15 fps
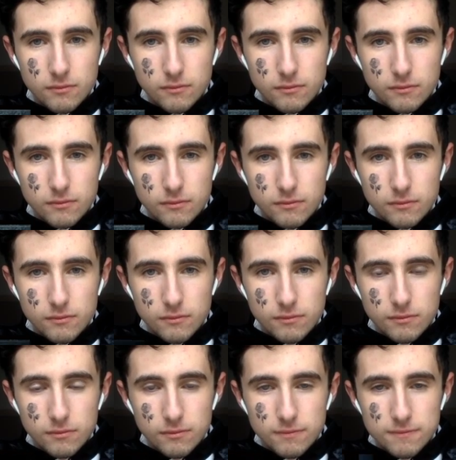
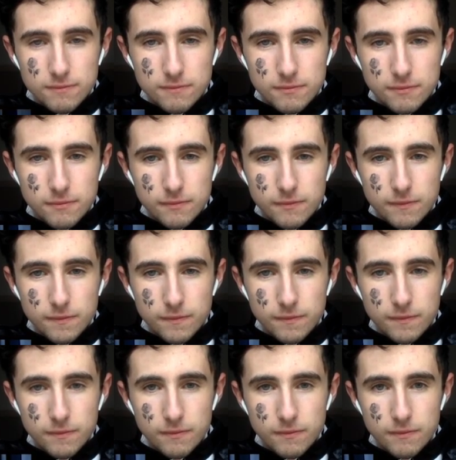
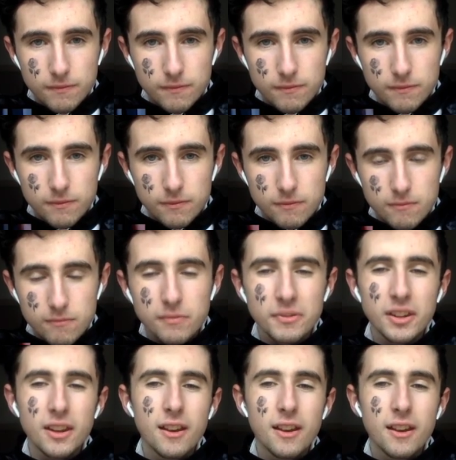(silence)